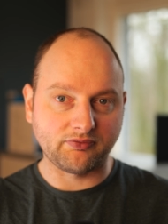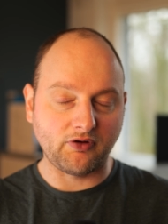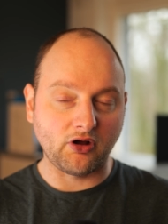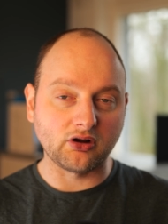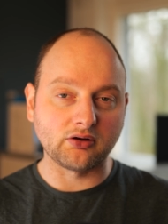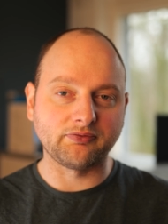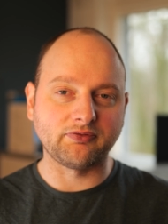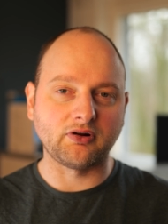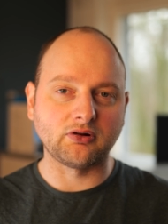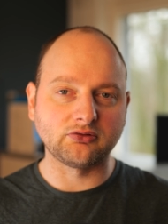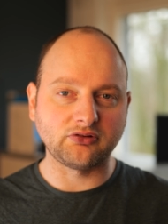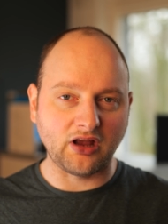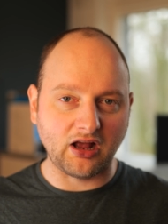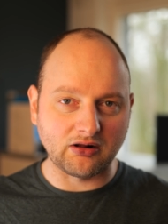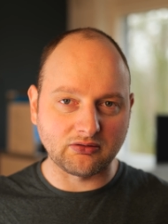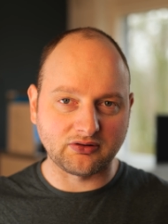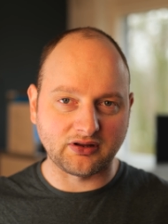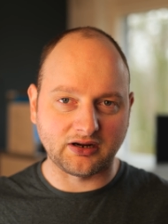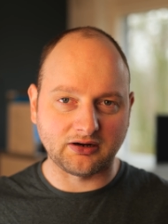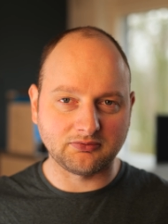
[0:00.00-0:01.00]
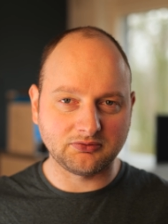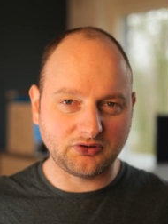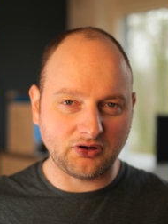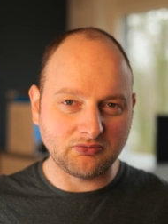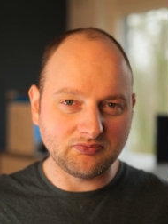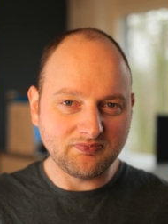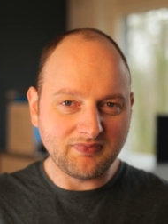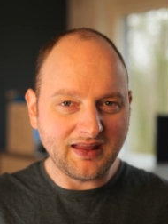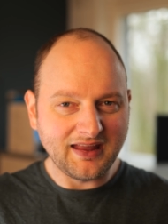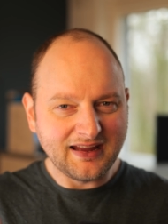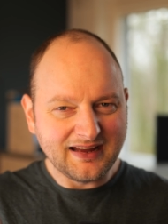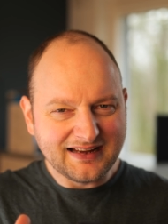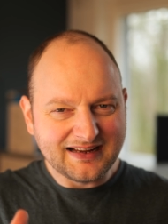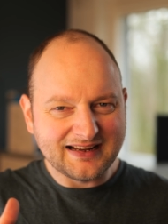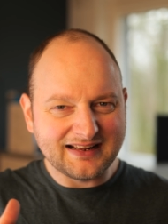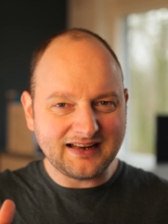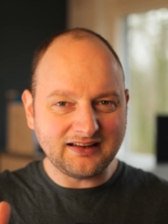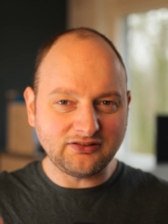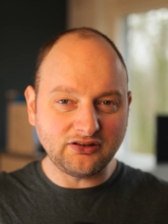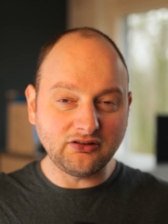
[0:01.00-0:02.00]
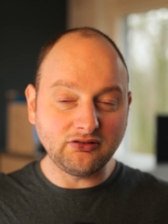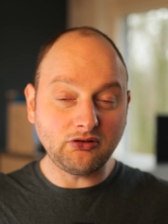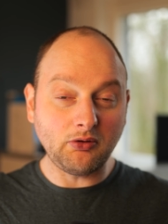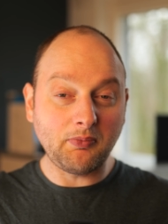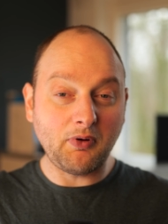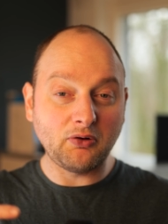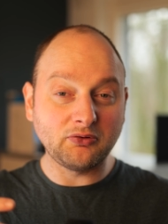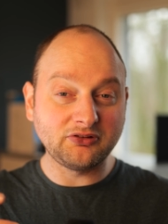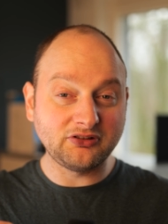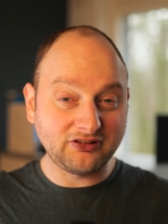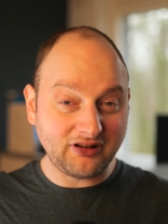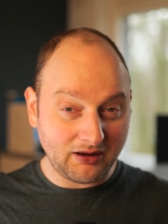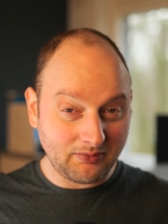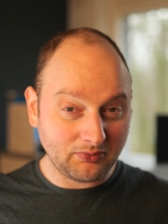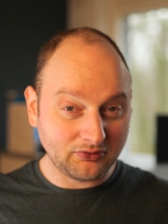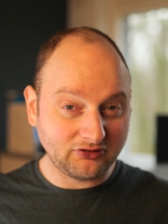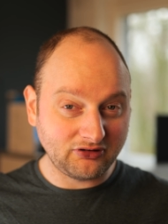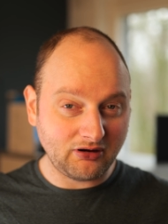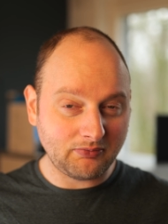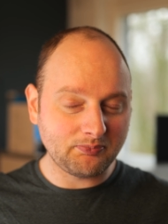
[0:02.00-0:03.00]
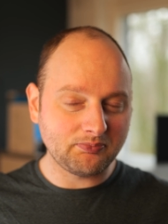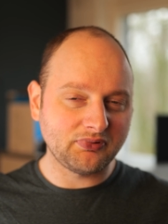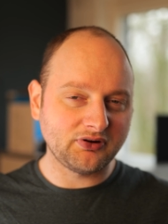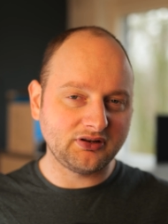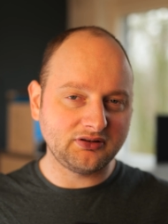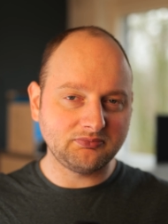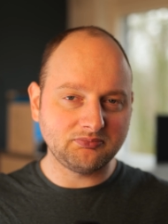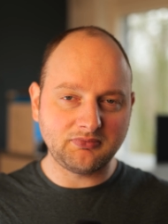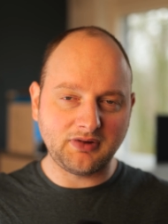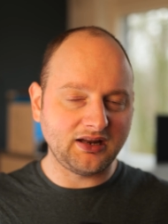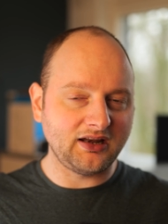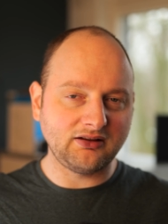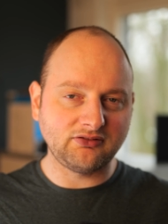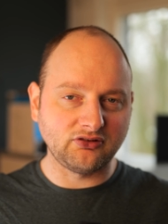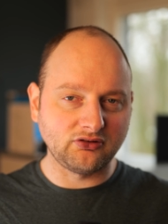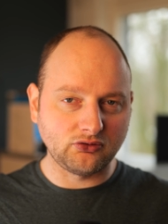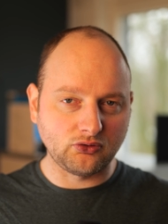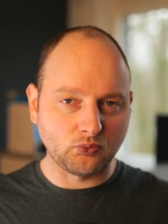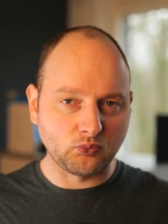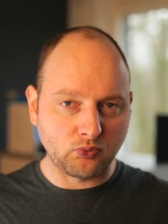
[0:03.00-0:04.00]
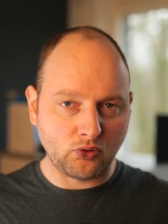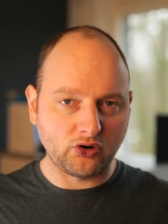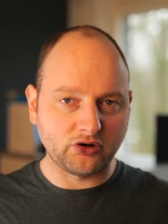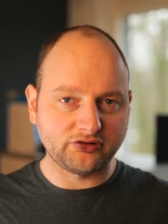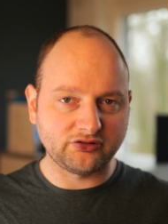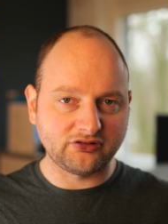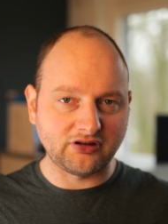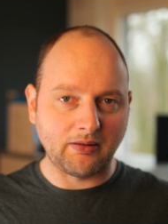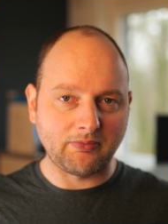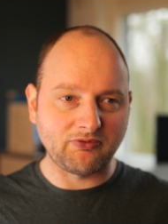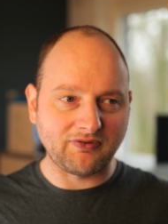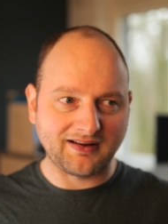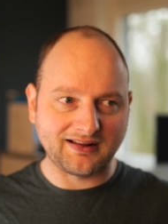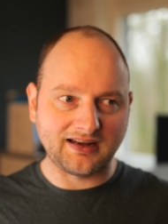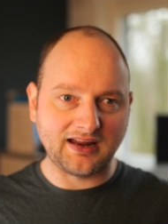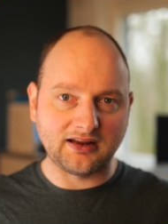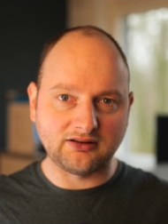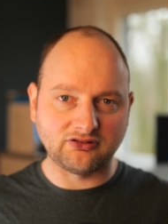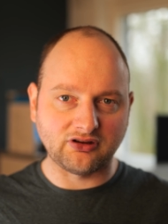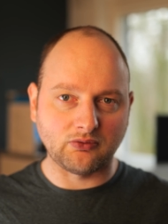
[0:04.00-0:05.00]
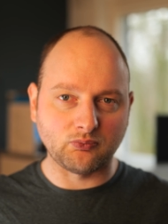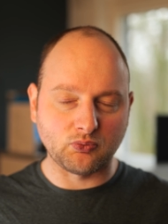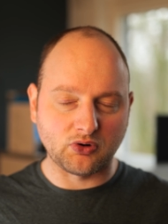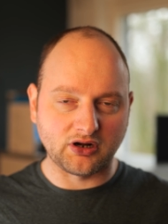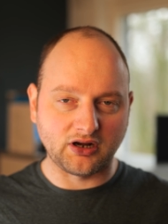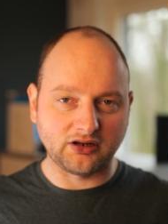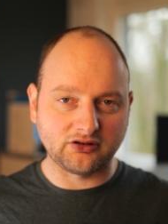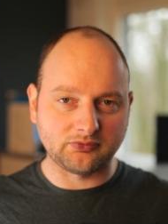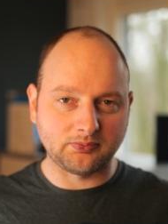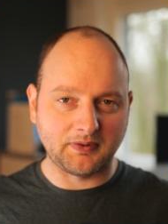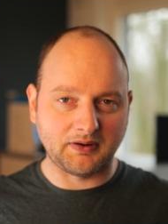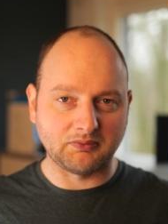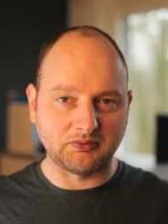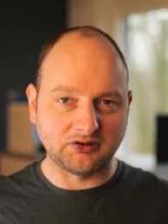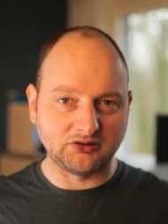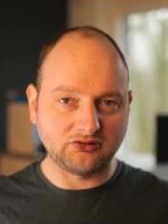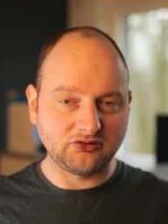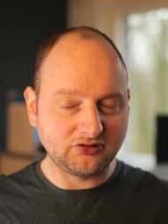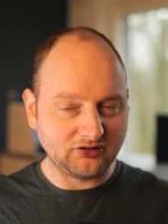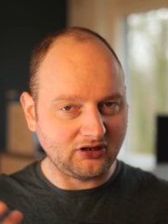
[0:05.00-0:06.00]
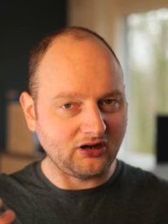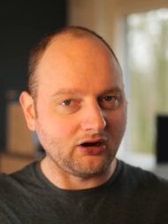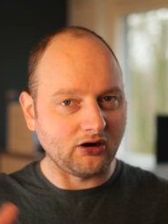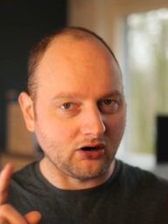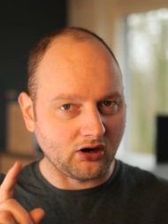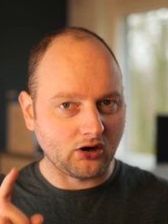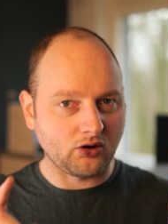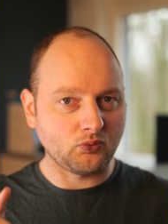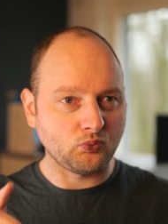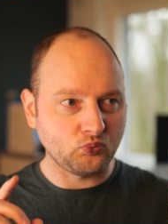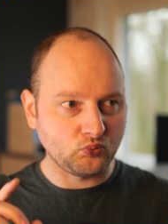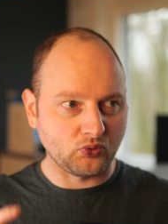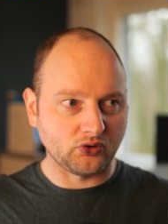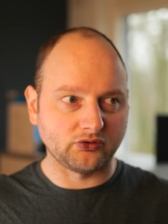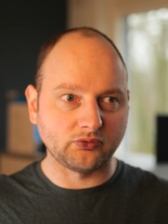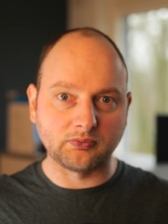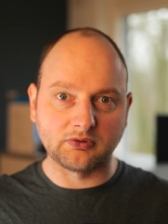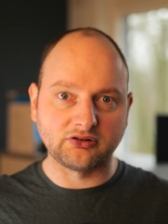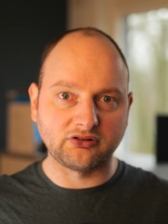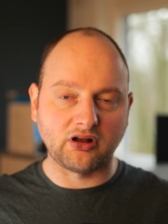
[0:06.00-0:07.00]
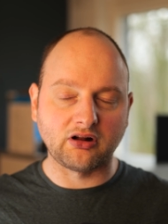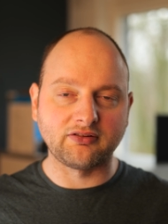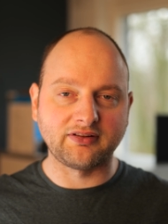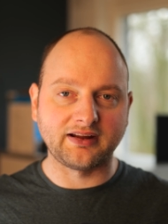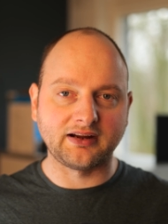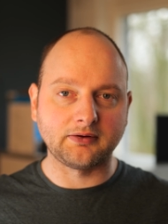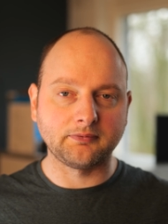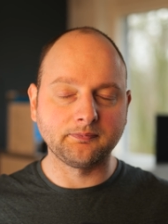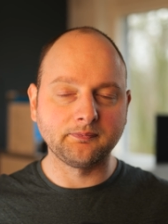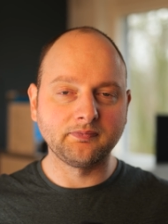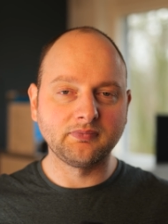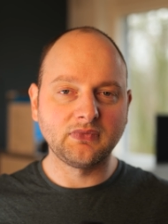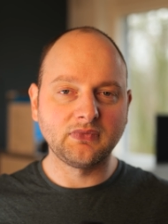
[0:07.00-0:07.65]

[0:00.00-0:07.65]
of other phones out there. So it isn't the most stable chip, but it isn't the worst Snapdragon 8 Gen 1 experience. There are worse ones out there.